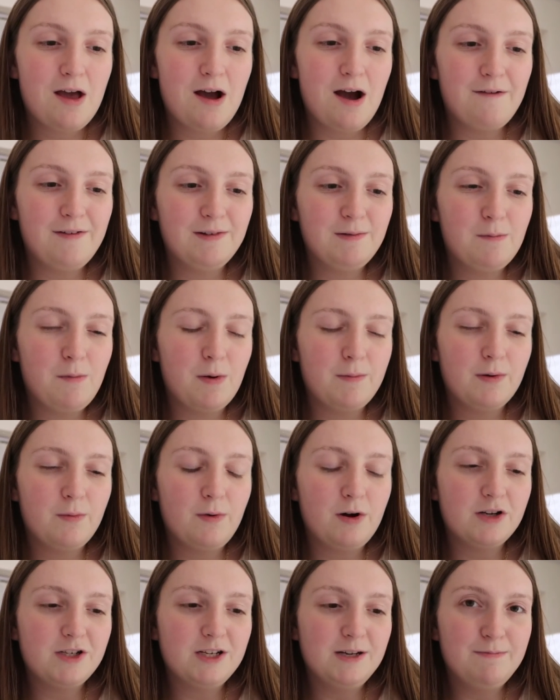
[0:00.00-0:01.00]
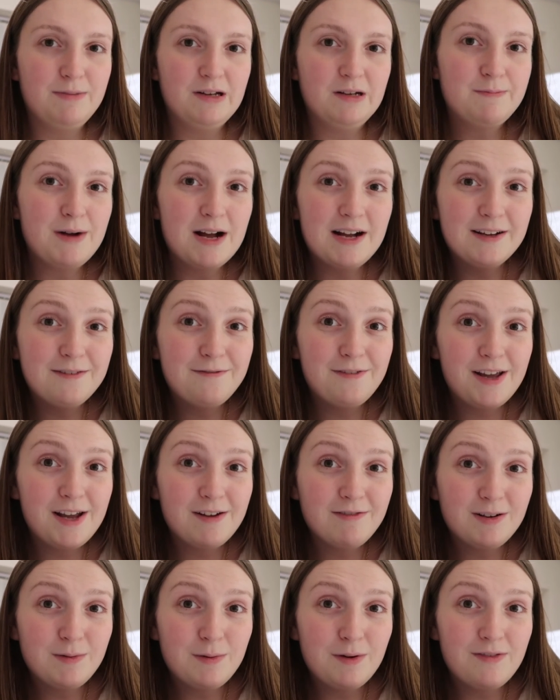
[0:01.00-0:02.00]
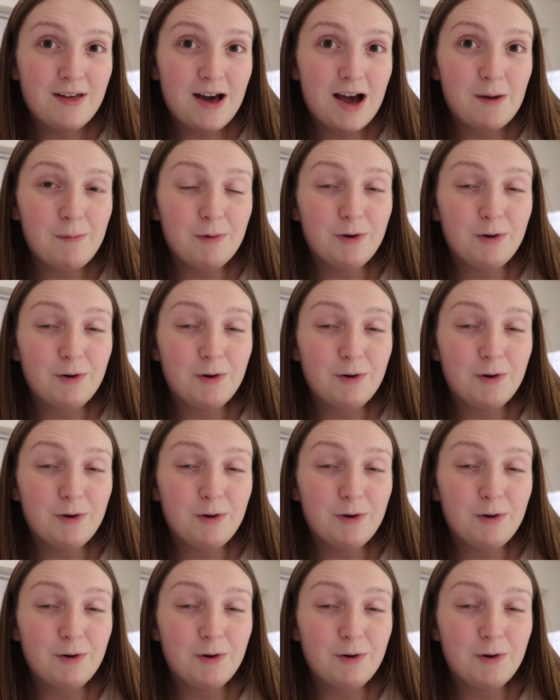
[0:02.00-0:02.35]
I think we might be watching Big Bang Theory with that.